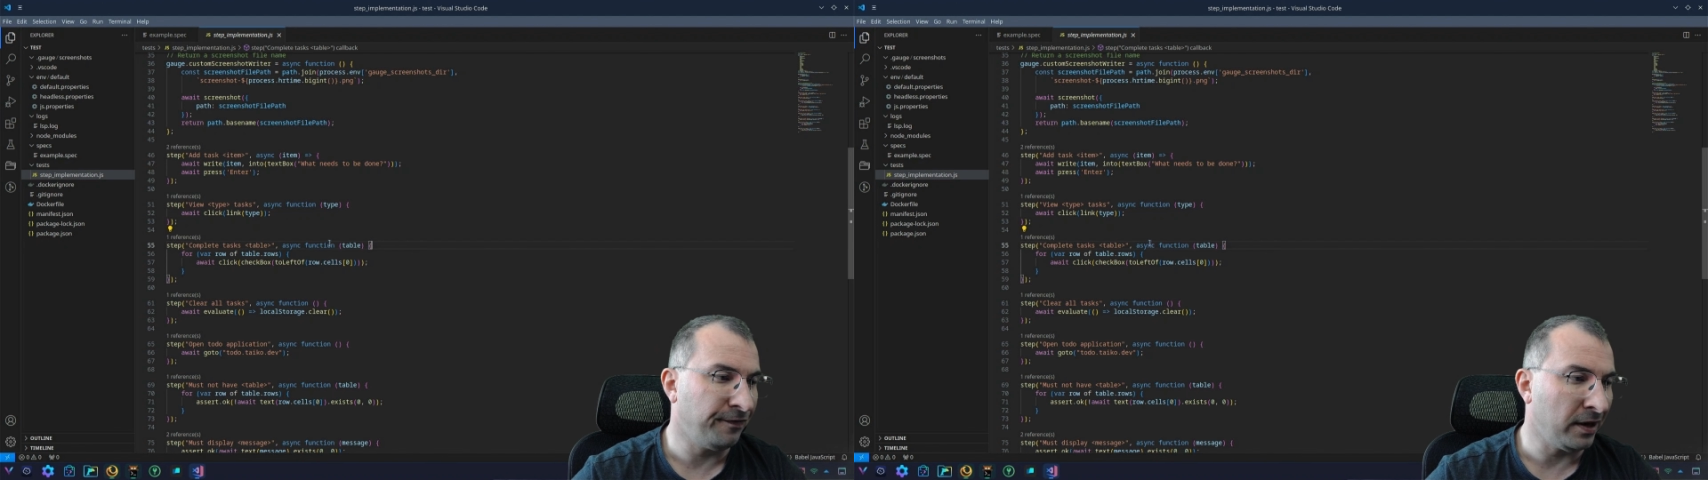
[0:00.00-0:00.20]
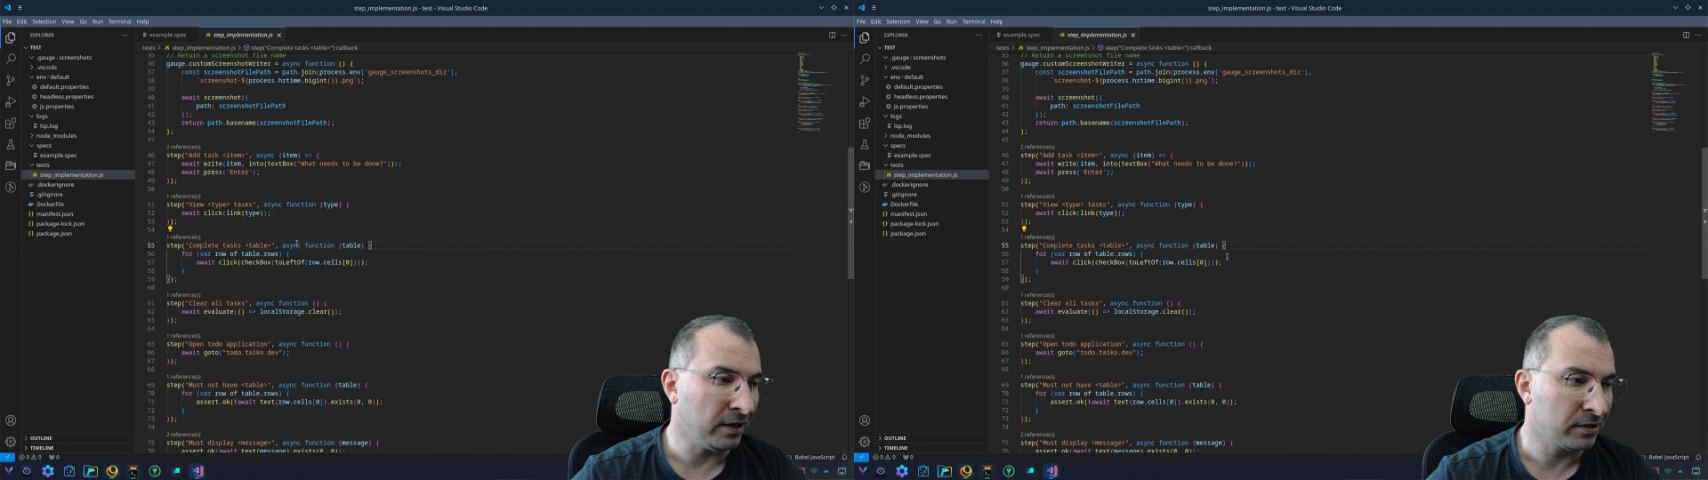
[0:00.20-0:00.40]

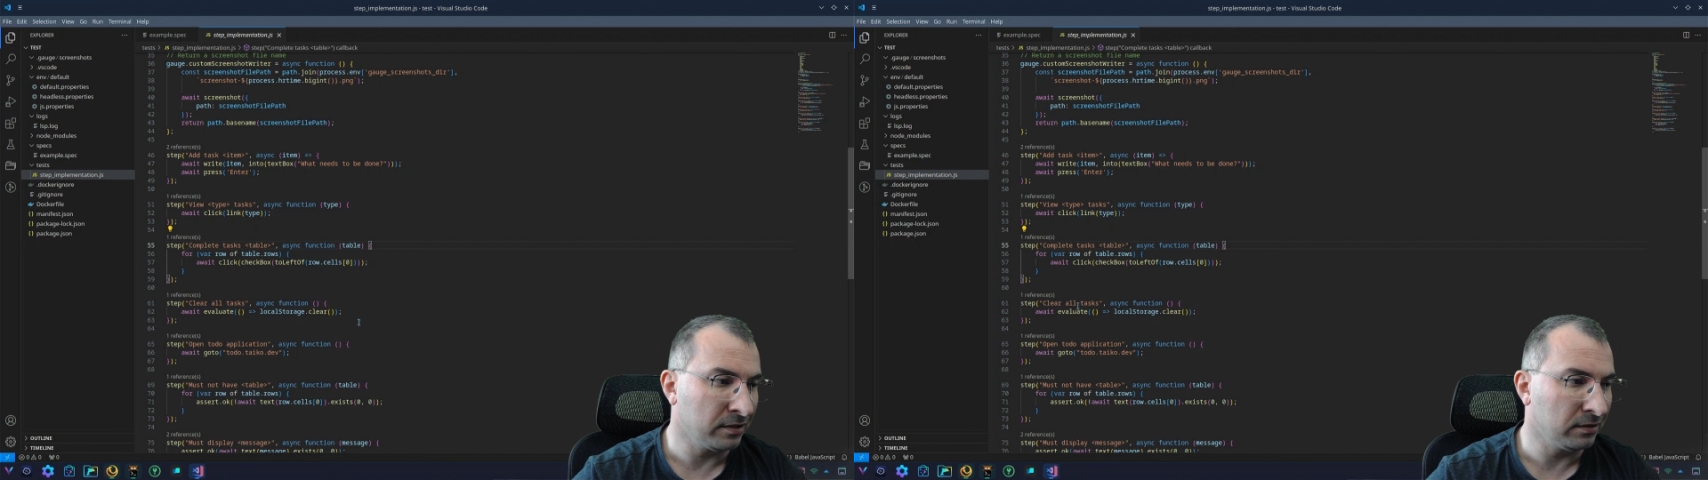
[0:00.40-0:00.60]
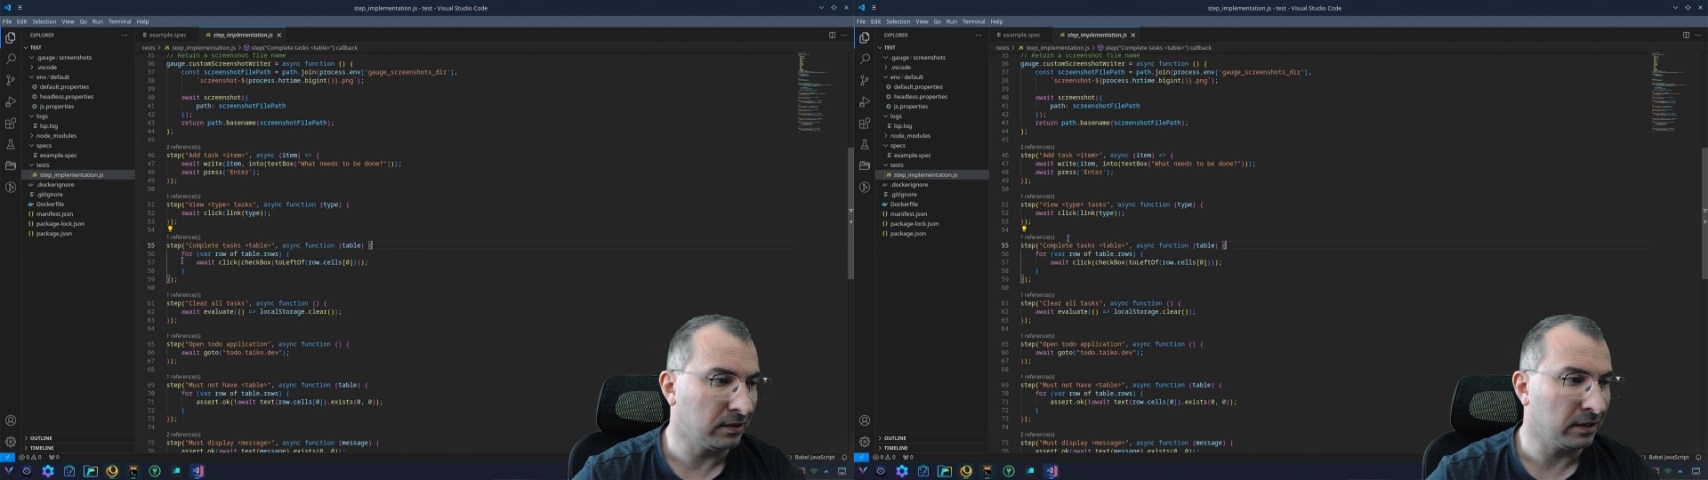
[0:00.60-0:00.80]

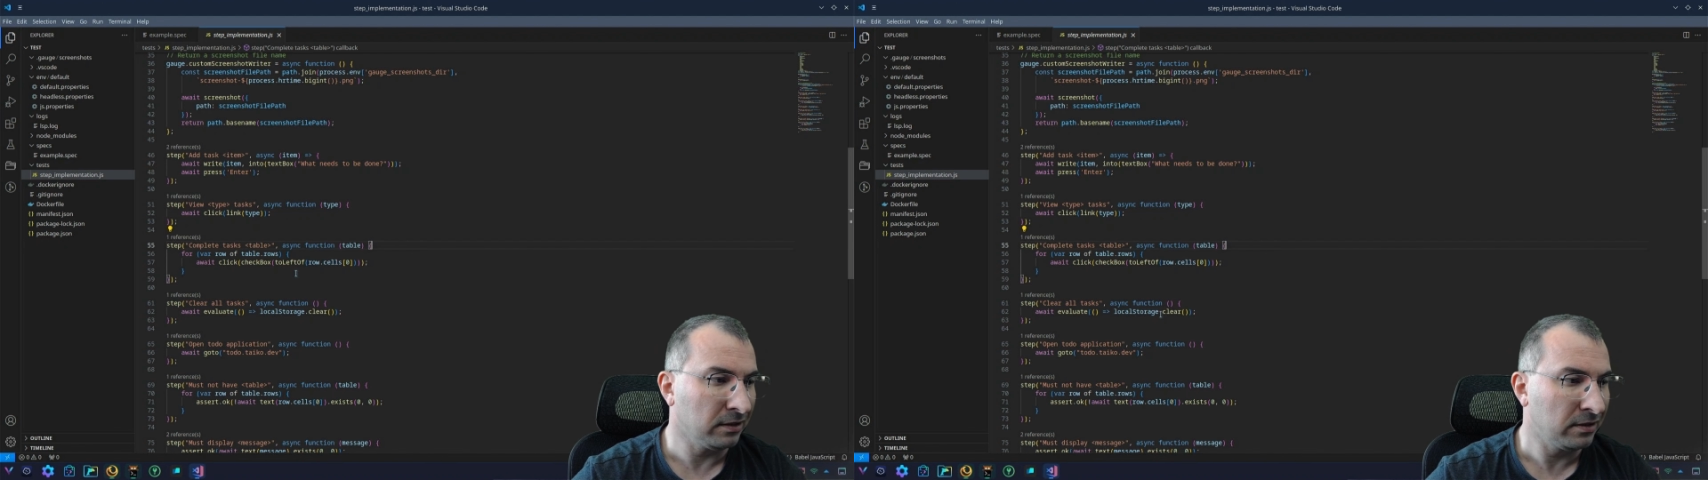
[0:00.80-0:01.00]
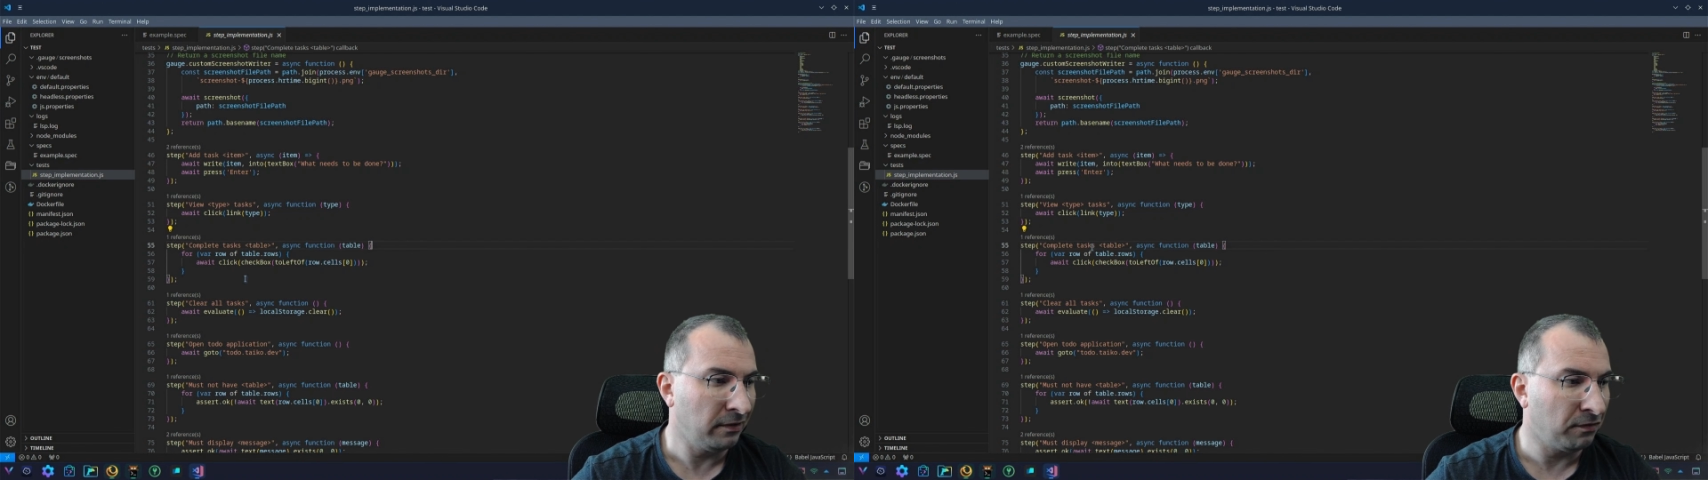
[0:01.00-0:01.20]
function that
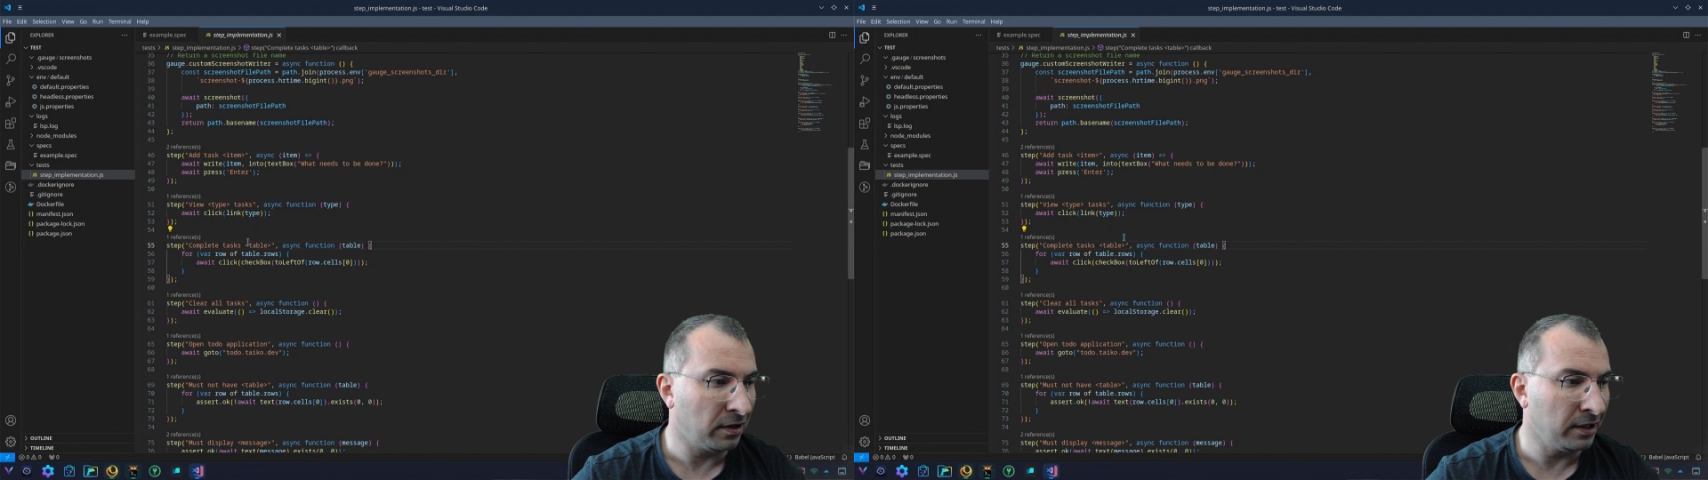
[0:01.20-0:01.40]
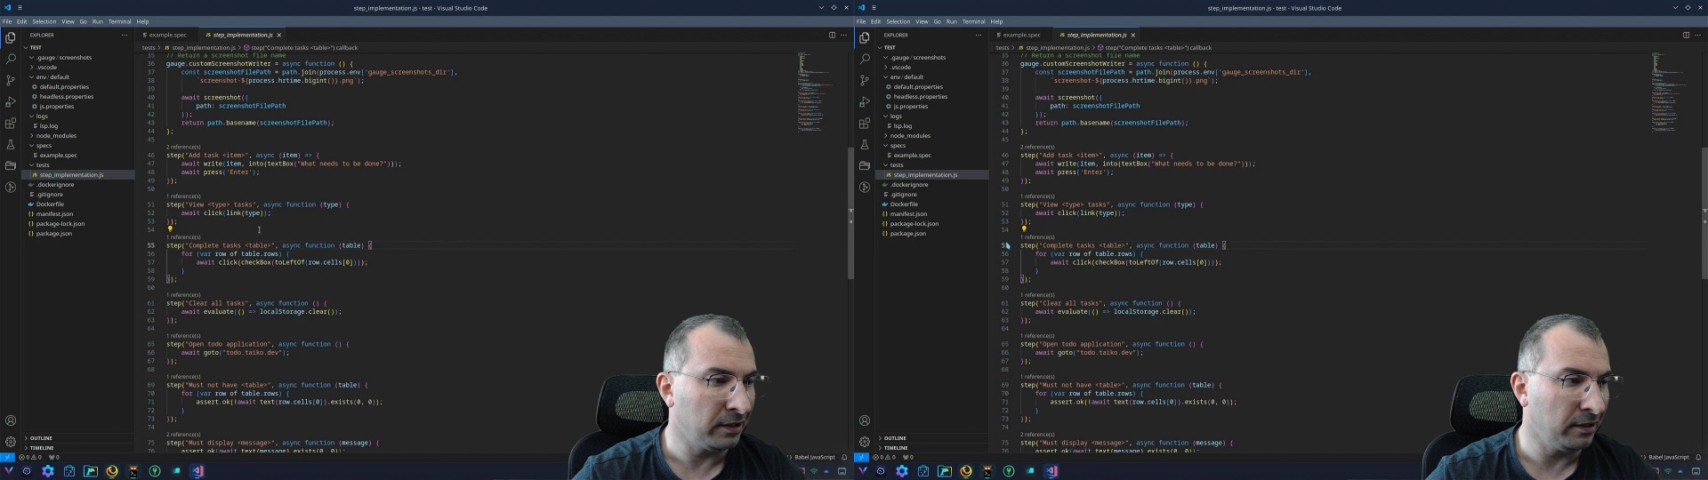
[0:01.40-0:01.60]
is
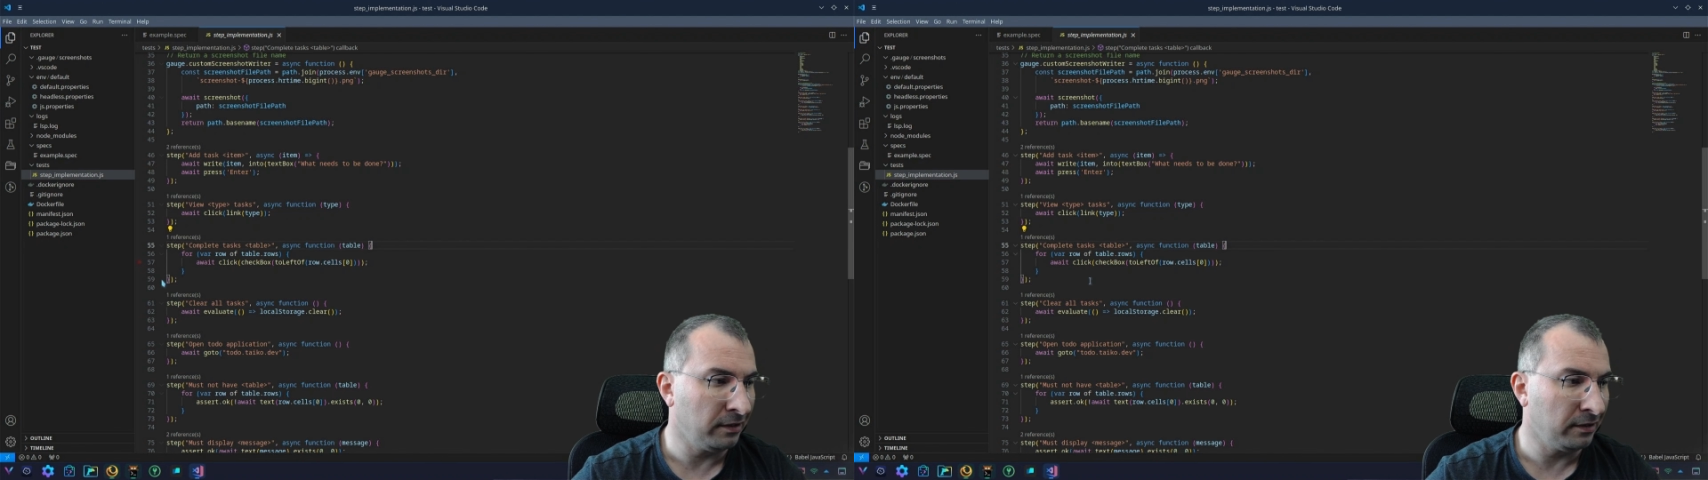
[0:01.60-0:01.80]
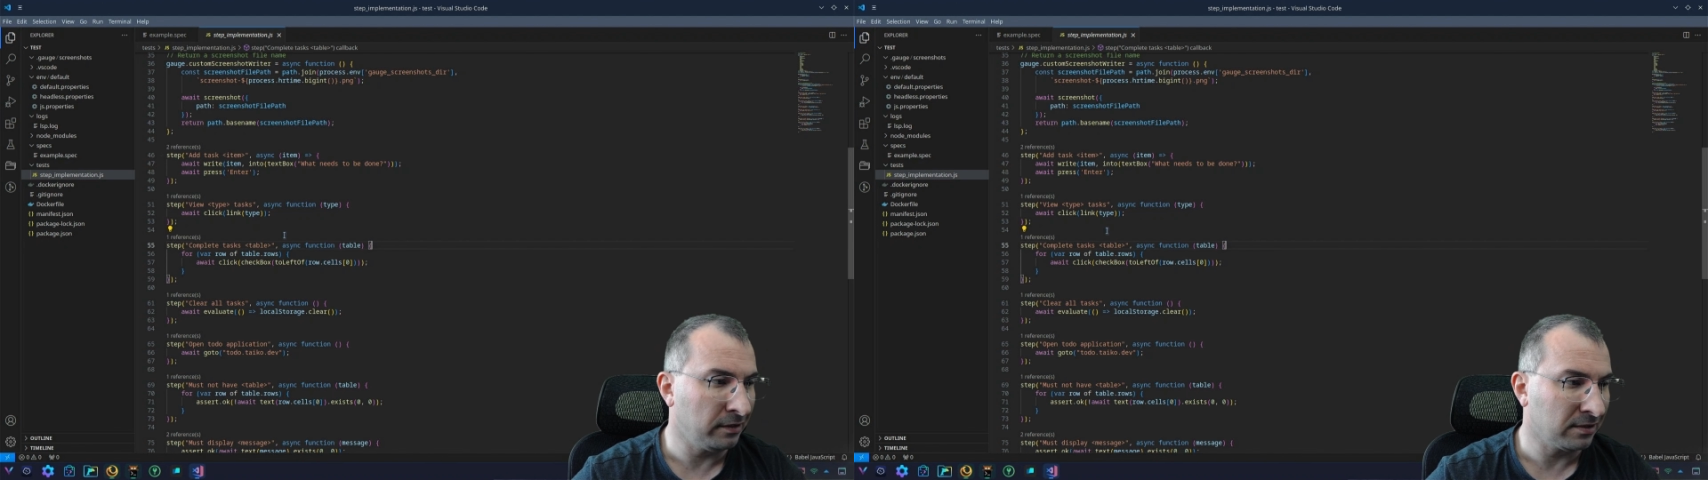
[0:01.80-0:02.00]
defined
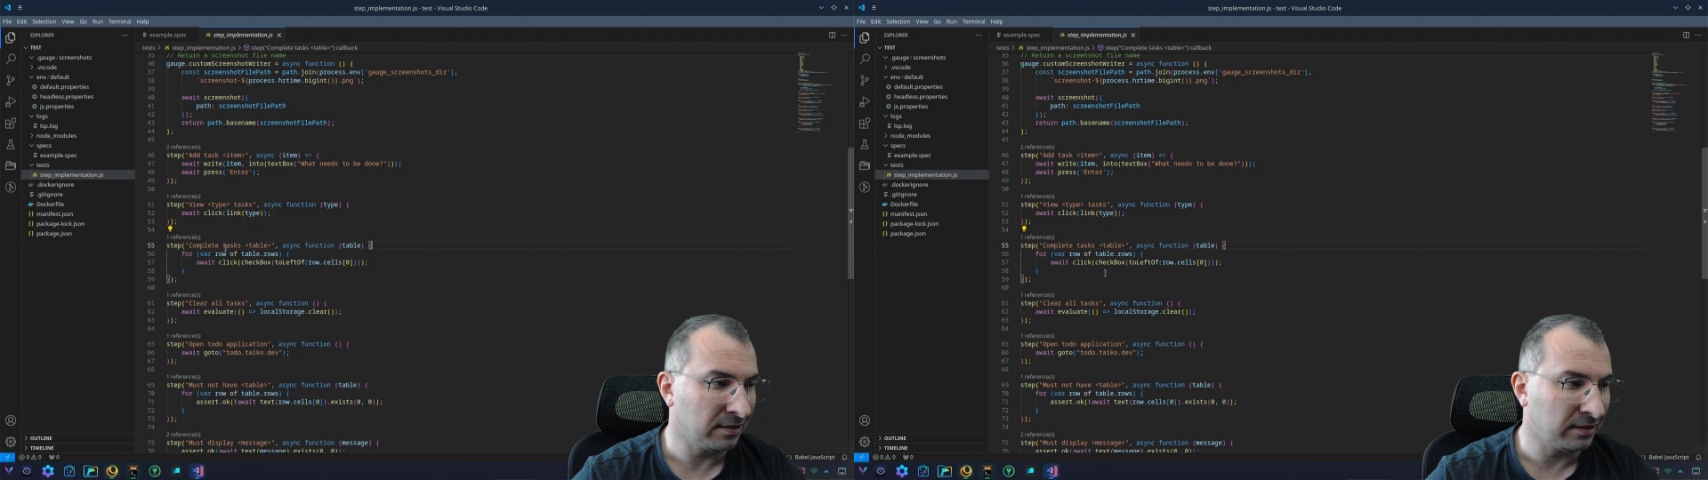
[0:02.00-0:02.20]
in this